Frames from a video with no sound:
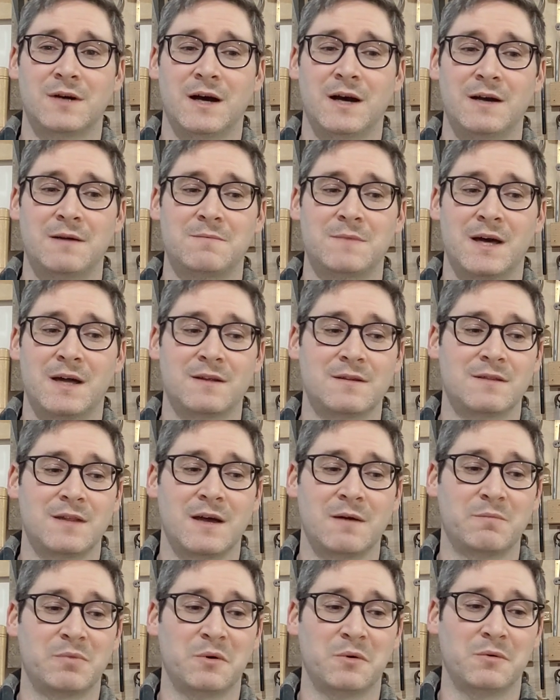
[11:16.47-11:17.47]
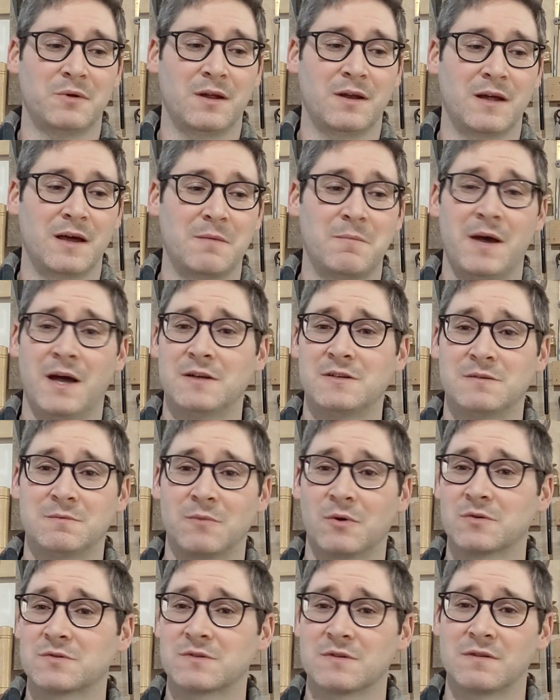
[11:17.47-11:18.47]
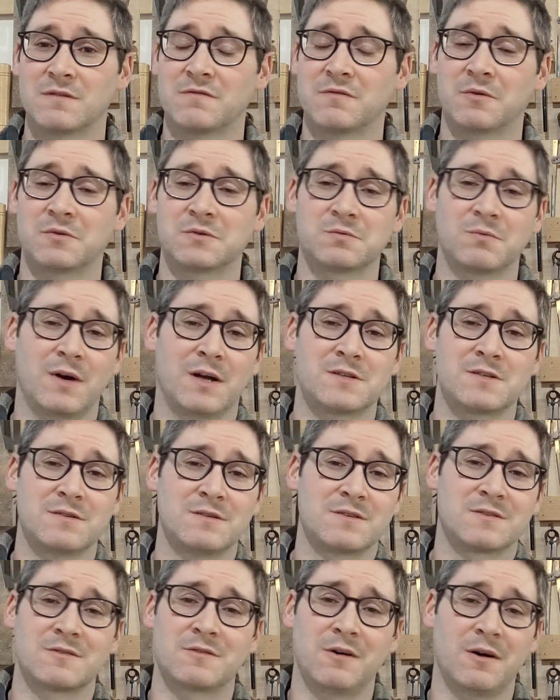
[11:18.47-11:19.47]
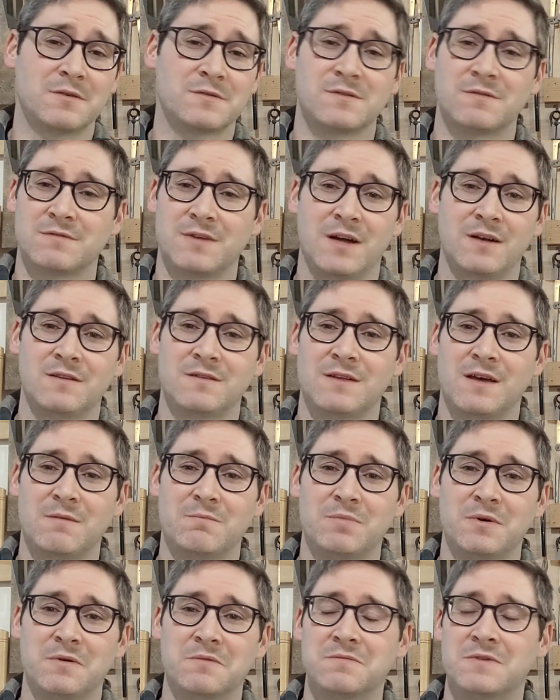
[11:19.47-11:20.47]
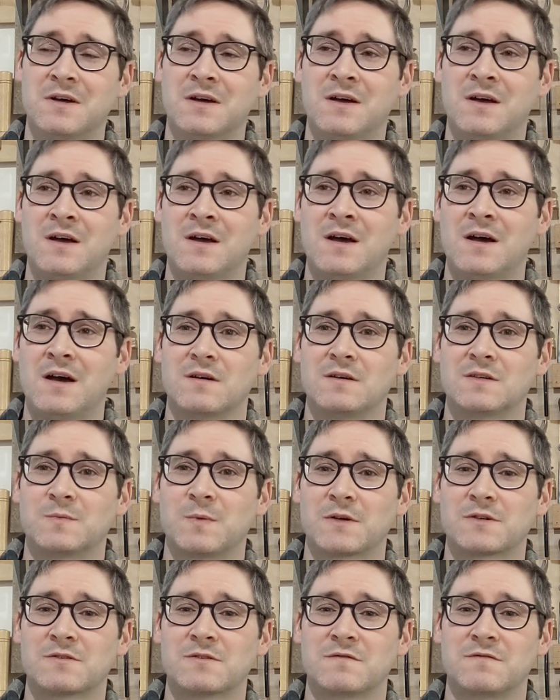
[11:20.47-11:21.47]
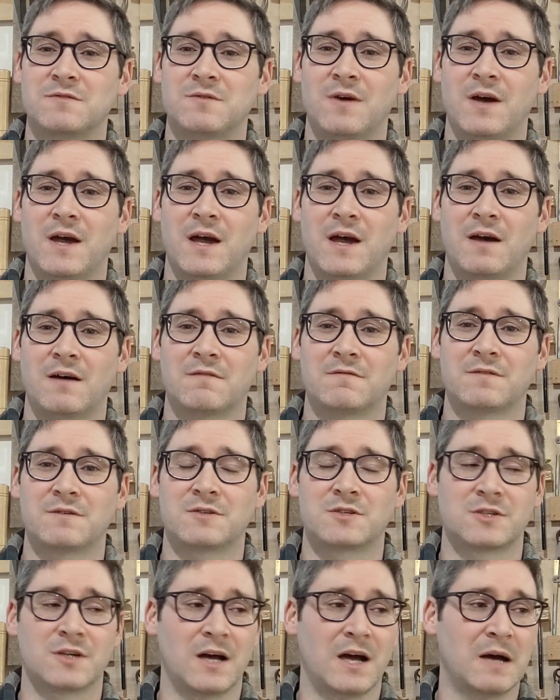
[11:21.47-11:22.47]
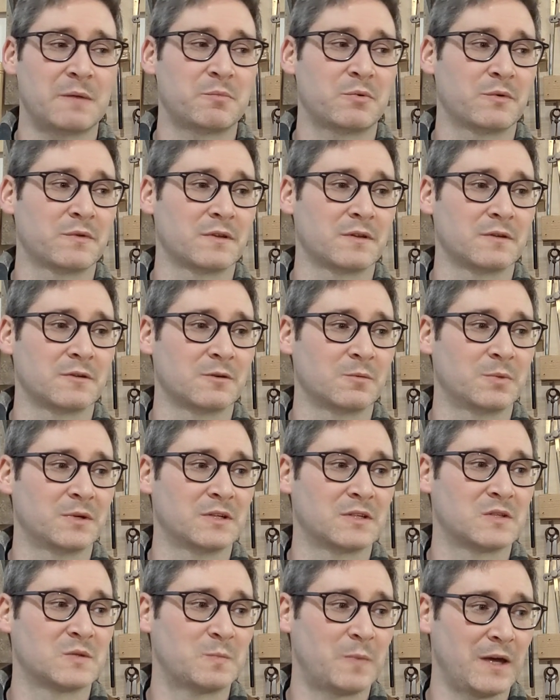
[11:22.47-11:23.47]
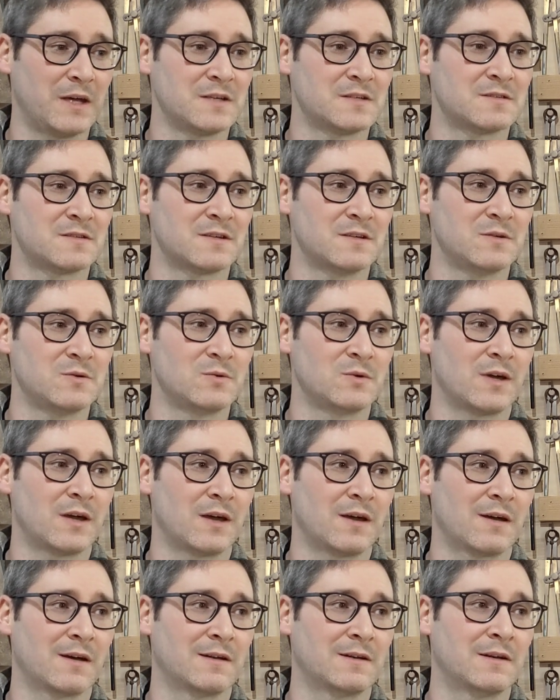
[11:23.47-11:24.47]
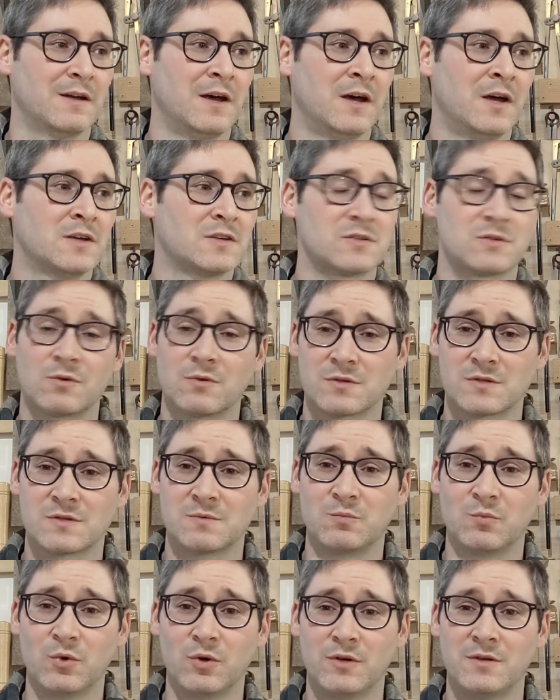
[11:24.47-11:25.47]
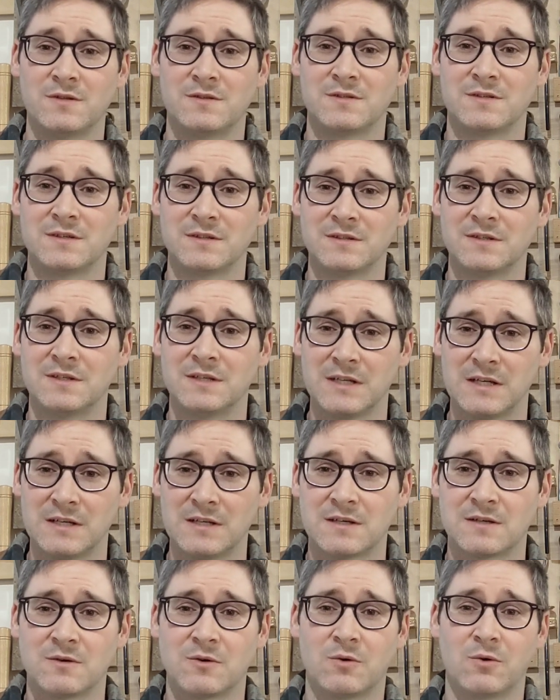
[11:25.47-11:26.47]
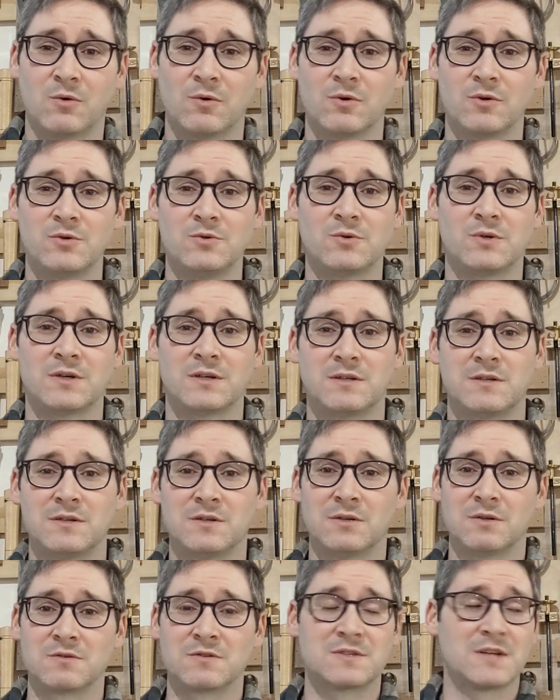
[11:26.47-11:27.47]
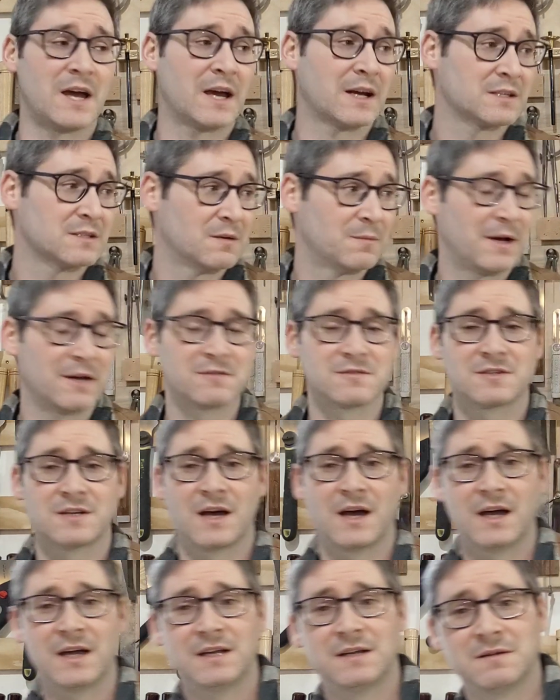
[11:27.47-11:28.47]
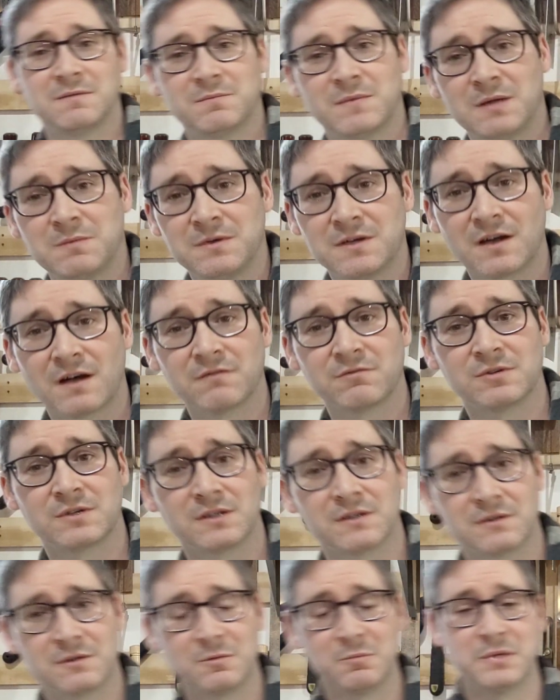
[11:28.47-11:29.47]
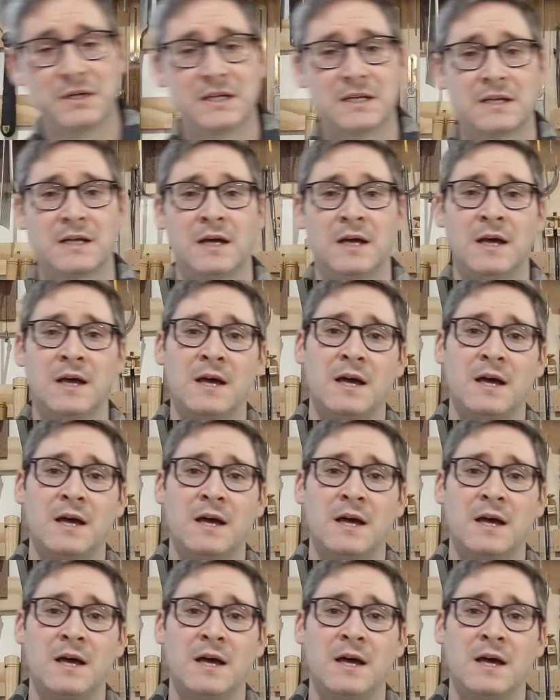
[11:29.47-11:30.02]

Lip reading: I'm not in that boat, and I imagine most of the folks watching this are also not in that boat. Especially if you have a shop with a little bit of space that you can store some wood until you need it, or you can stack some outside and maybe cover it a little bit.